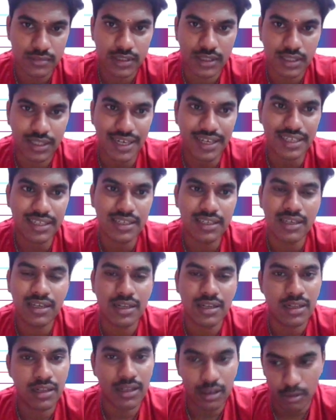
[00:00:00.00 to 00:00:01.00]
Right?
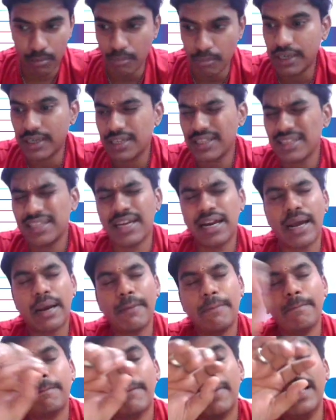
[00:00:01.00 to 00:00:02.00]
But there are
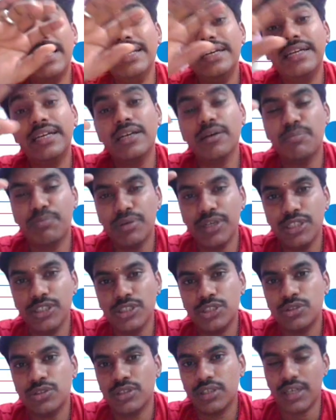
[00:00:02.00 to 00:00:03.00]
multiple
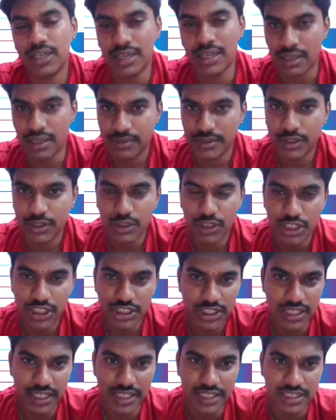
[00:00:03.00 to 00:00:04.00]

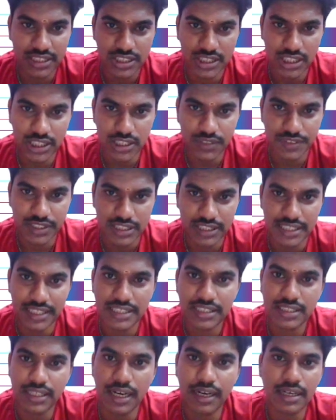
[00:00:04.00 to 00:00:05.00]
judicial decisions which says
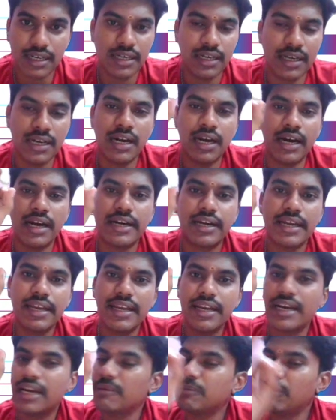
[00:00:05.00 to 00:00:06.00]
that
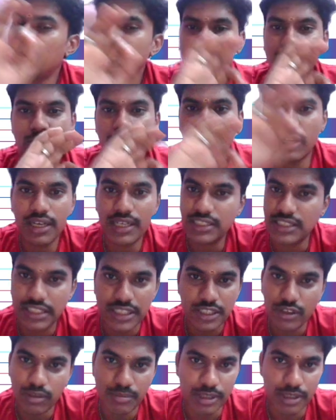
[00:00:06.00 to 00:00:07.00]
TNMM is not a
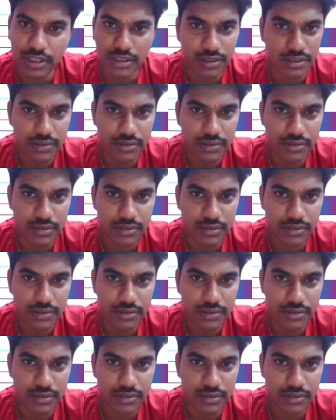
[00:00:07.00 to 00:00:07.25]
residual method.